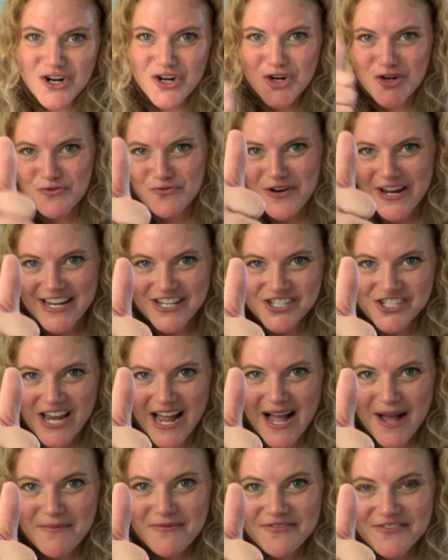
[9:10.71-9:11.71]
Great
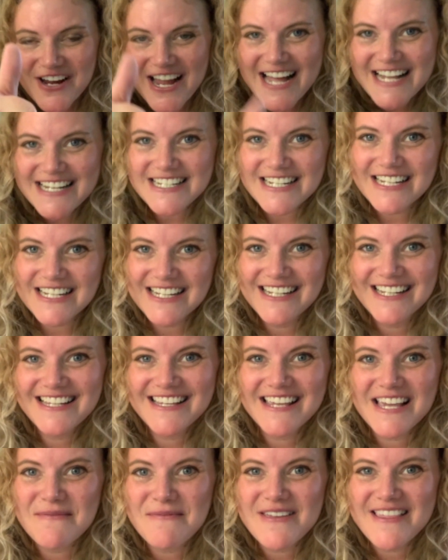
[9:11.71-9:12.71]
job, friend.
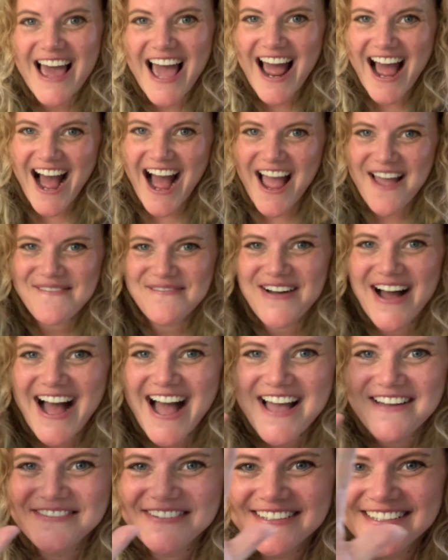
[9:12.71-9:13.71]
Give me that high
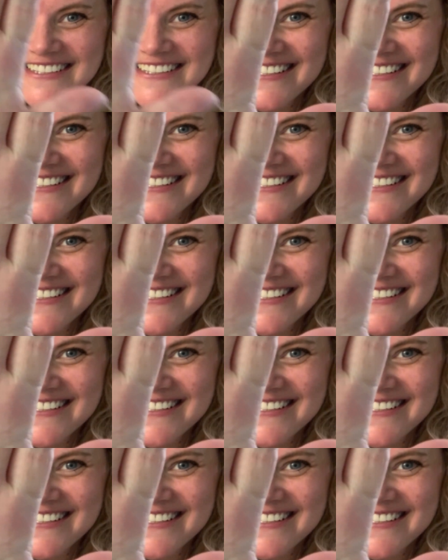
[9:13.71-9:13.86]
five.